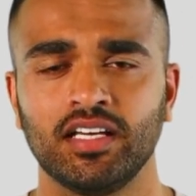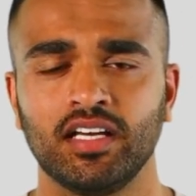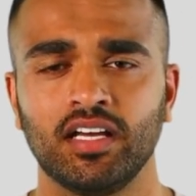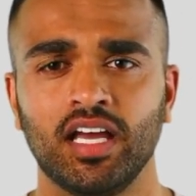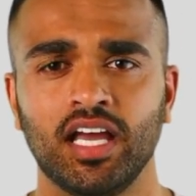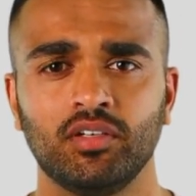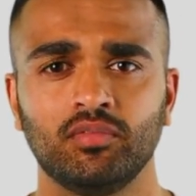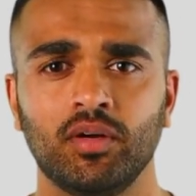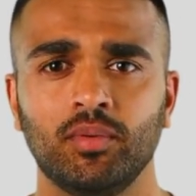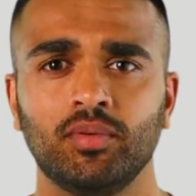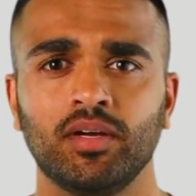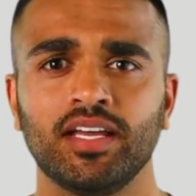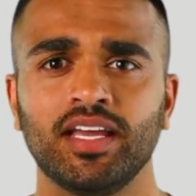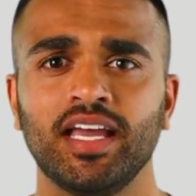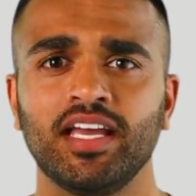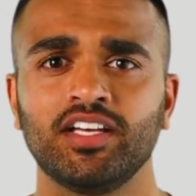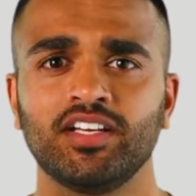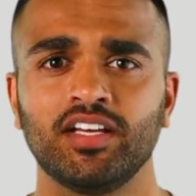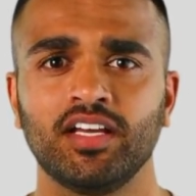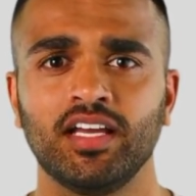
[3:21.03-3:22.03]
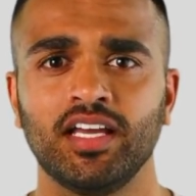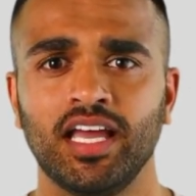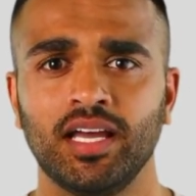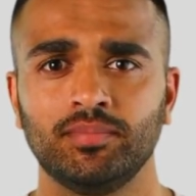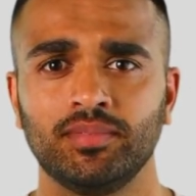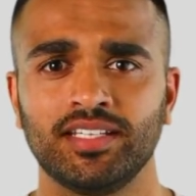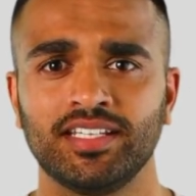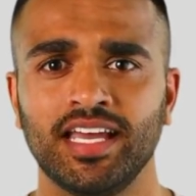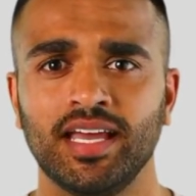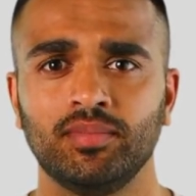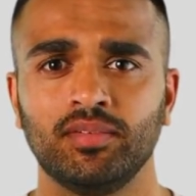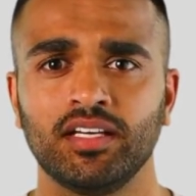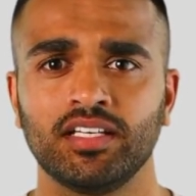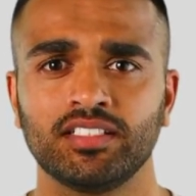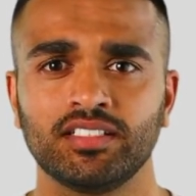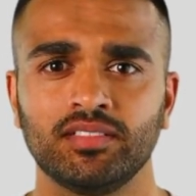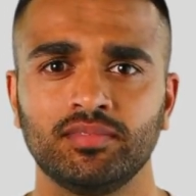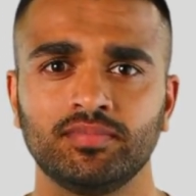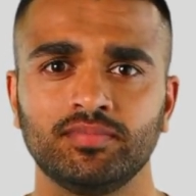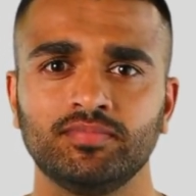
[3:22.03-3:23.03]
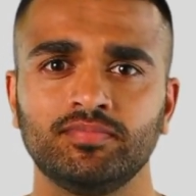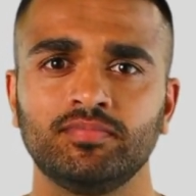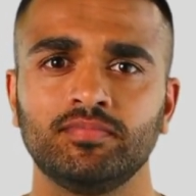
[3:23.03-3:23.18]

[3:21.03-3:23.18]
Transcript: like replication and metabolism.